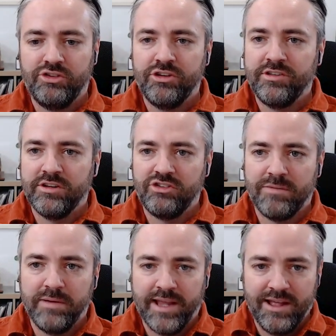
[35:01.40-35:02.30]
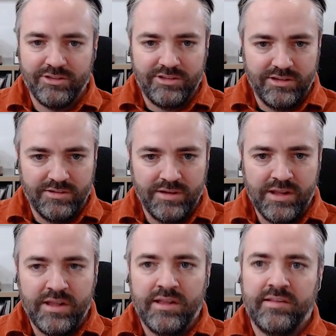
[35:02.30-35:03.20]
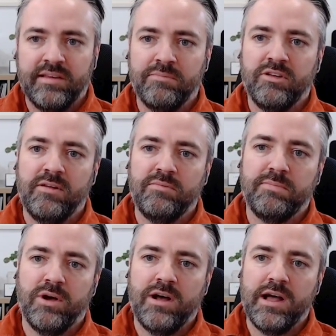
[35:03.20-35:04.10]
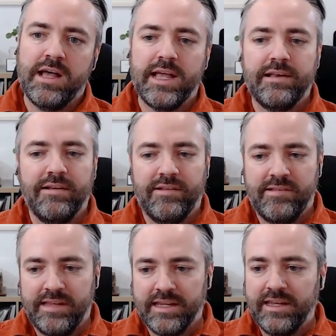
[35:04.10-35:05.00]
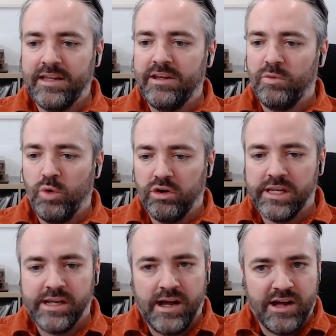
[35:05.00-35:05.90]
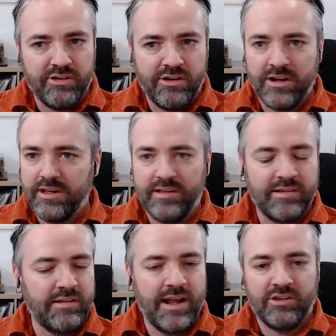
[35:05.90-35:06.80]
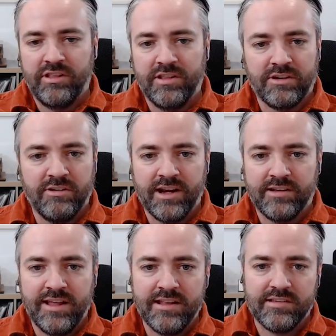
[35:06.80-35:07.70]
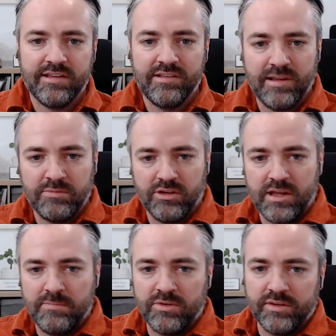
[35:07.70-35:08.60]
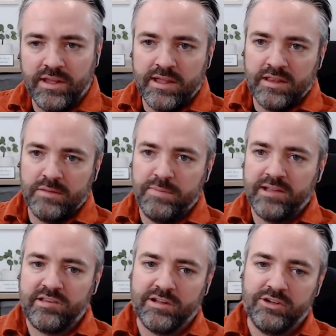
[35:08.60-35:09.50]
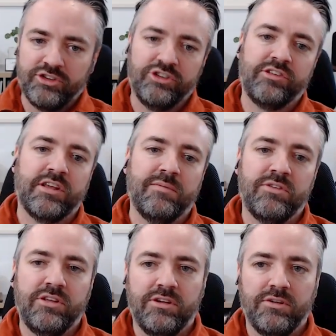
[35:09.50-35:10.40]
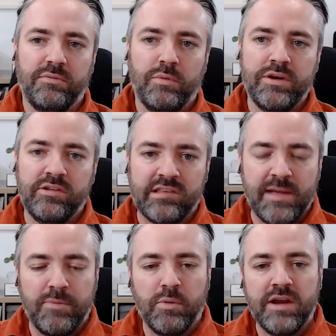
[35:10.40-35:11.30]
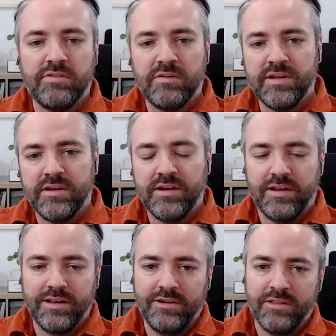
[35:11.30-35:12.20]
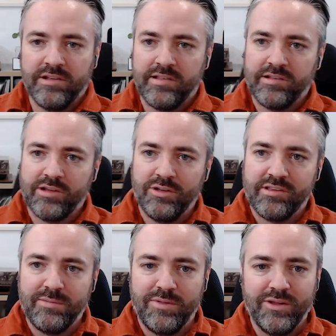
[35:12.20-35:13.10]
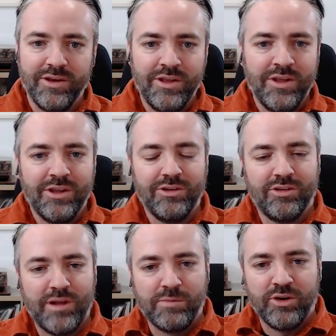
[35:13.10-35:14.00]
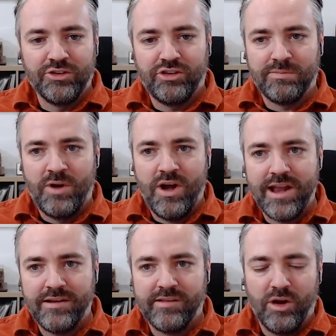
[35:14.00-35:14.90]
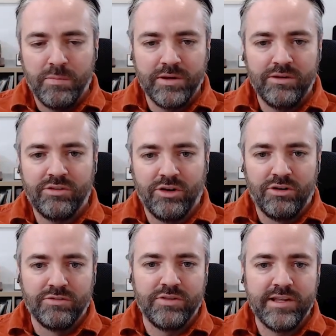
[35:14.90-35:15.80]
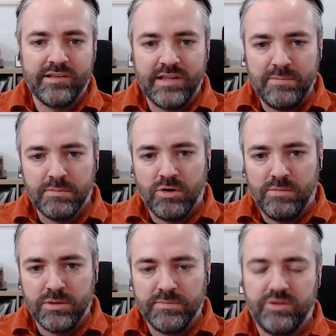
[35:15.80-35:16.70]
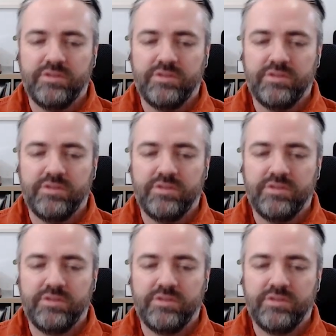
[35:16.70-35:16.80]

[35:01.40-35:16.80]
isn't jumping out to you, sometimes by sinking in and working harder on it isn't actually the correct answer. Sometimes the best solutions come to you when you step away from it. There's this concept that your subconscious mind is helping you solve these deeper problems.